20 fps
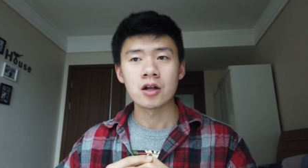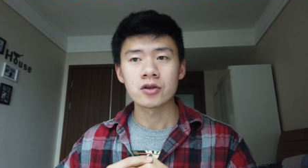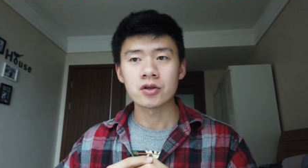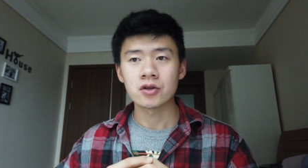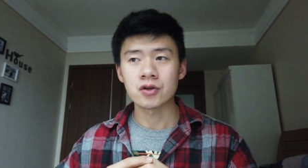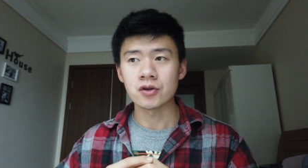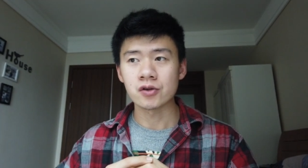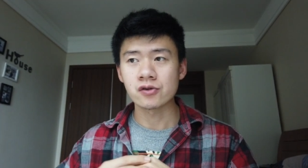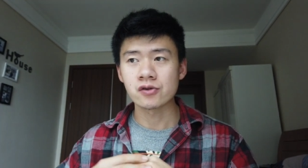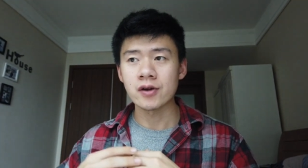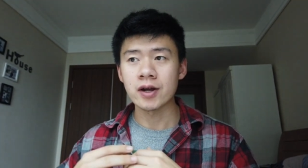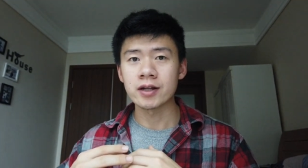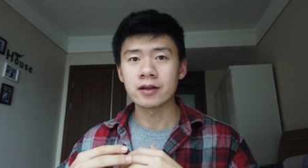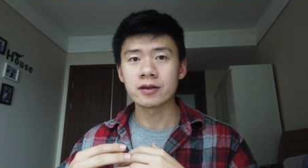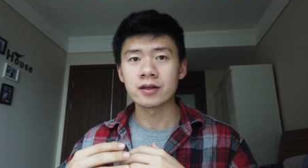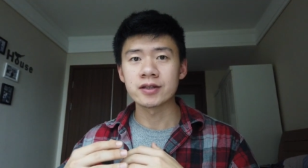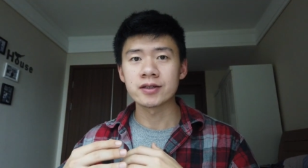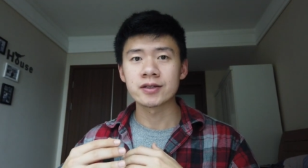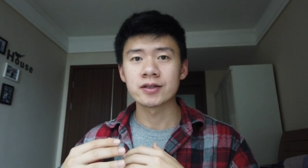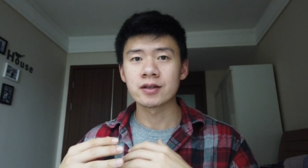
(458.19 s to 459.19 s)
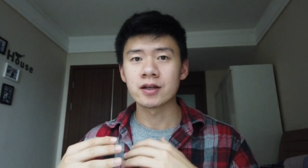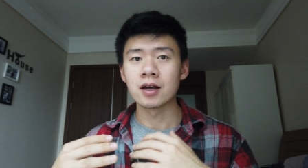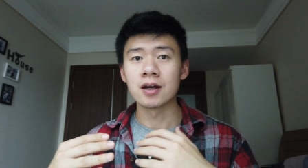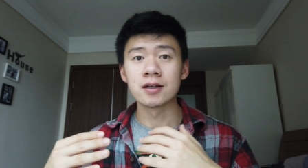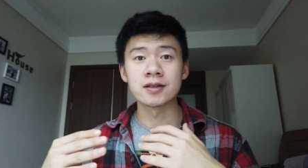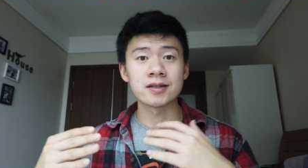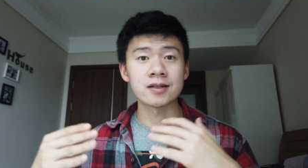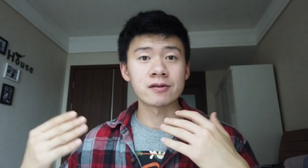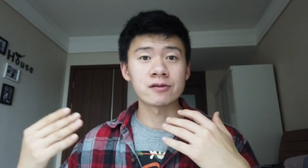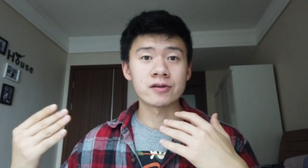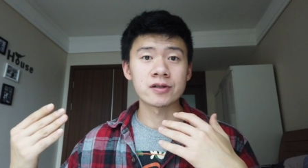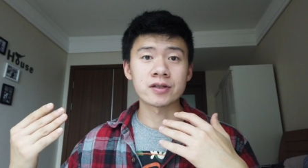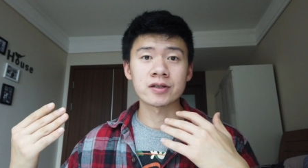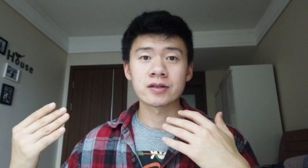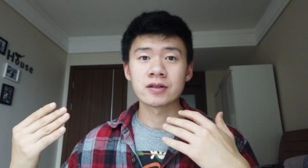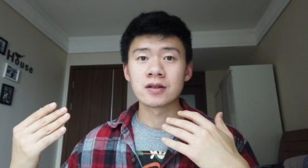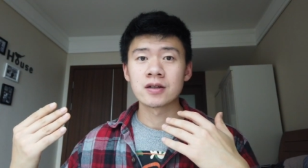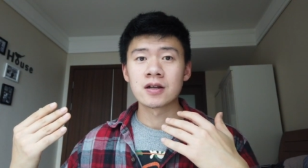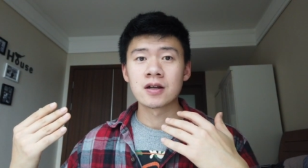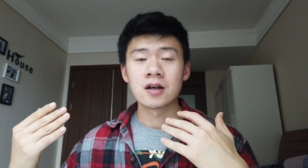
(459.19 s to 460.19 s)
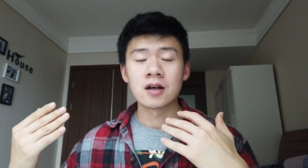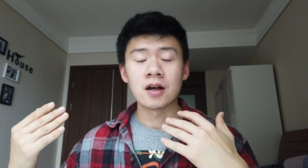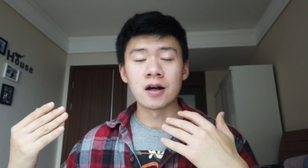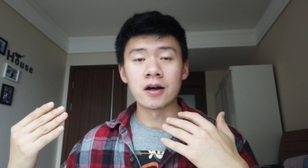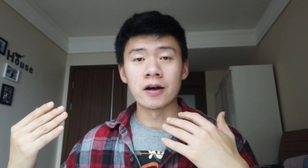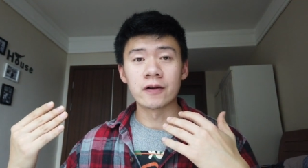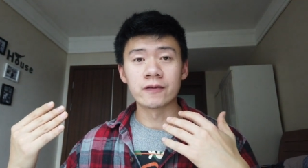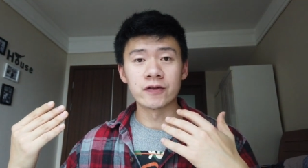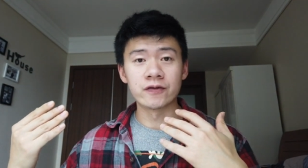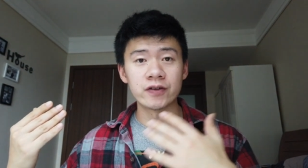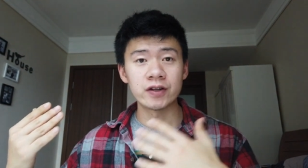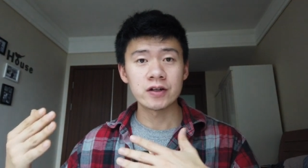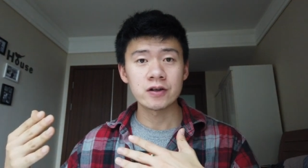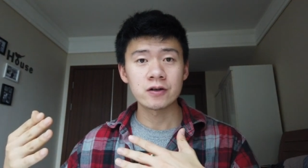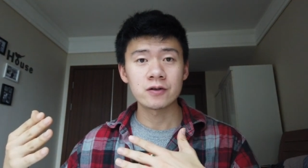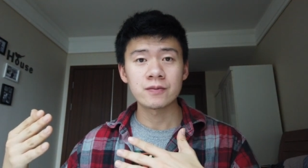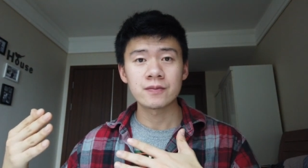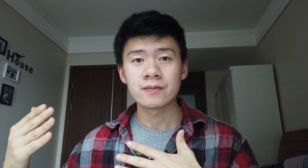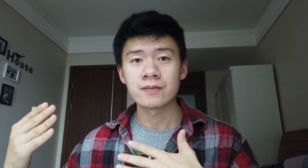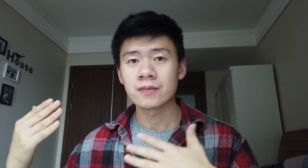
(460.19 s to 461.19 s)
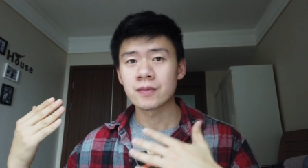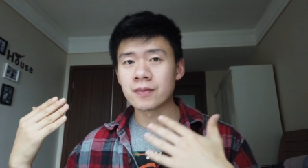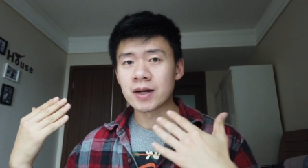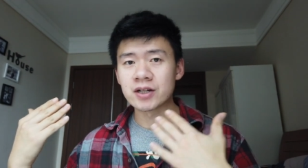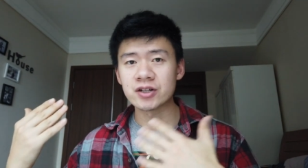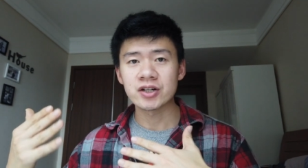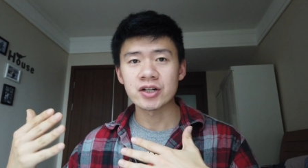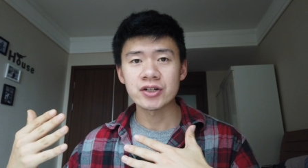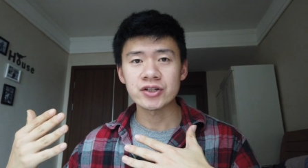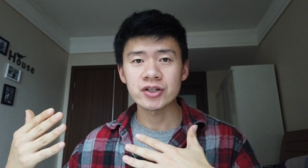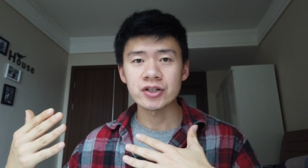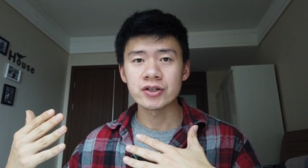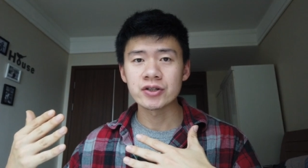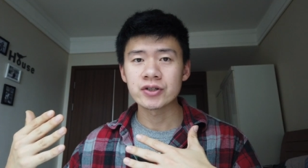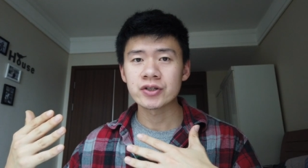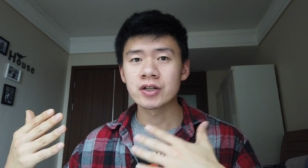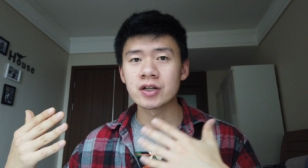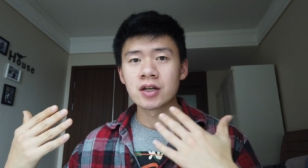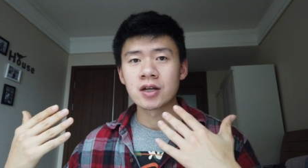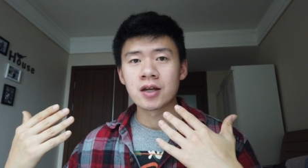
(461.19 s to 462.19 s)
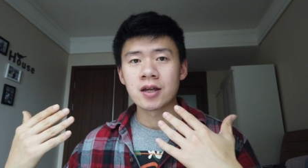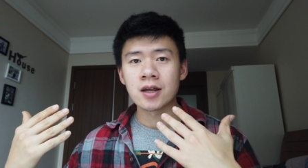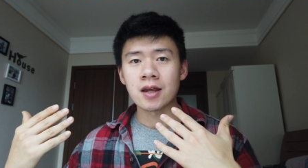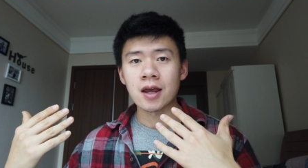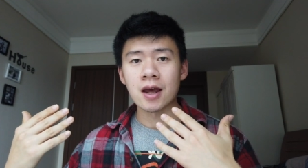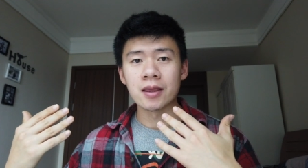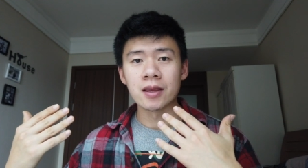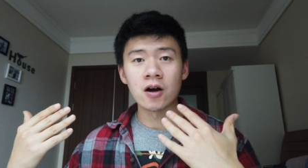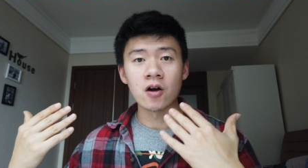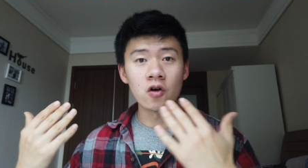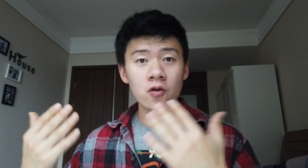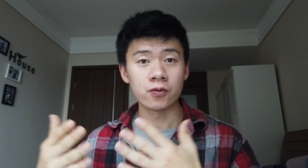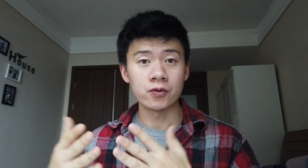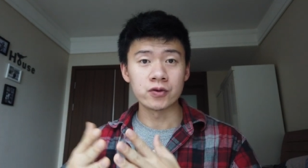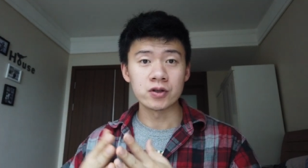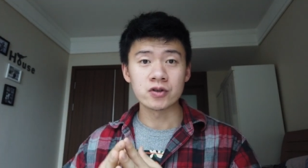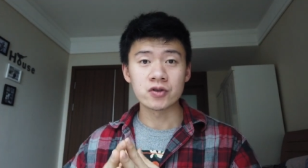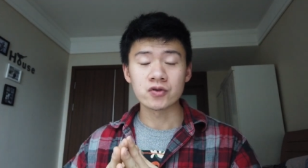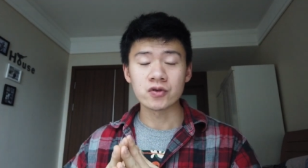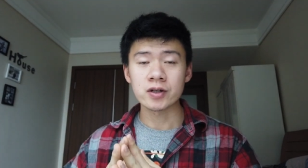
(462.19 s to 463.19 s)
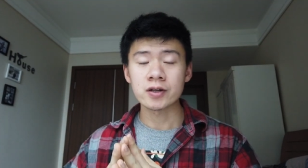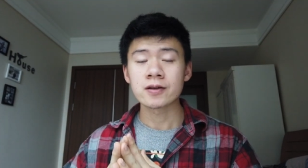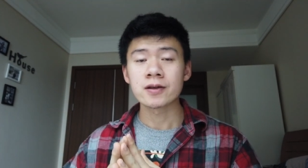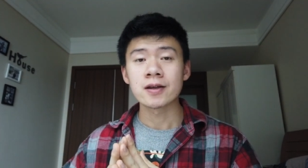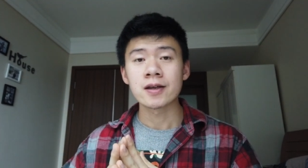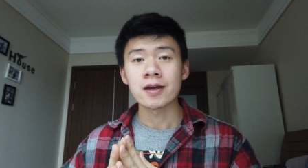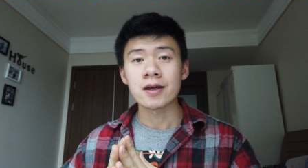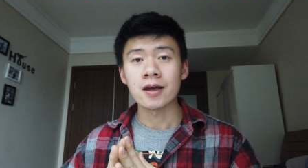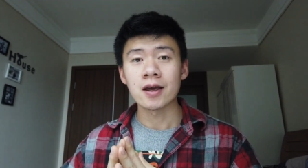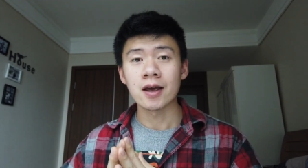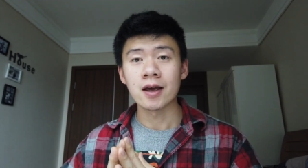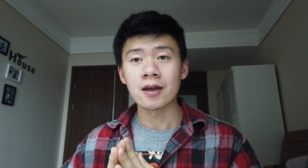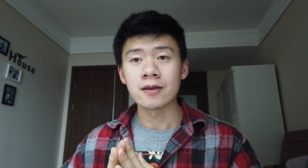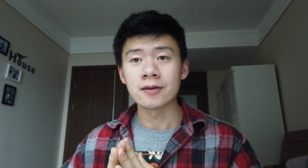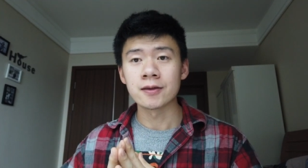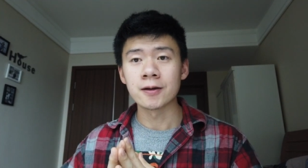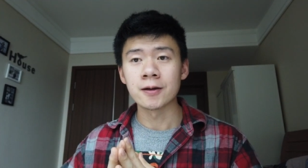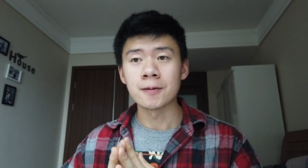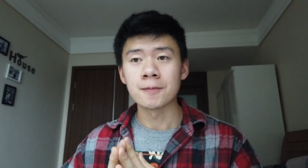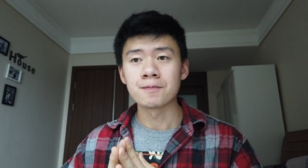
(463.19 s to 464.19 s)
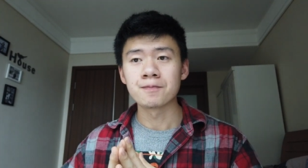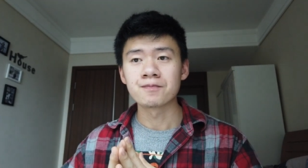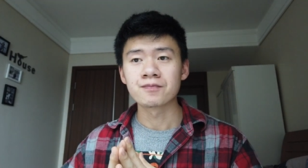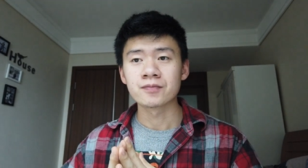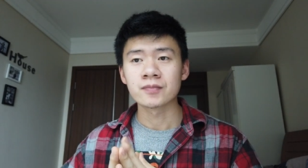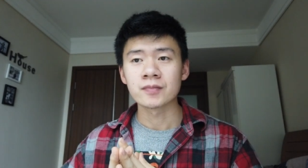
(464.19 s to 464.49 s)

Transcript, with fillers: to creating this uh, series uh, of video meditations and i hope you enjoy and um,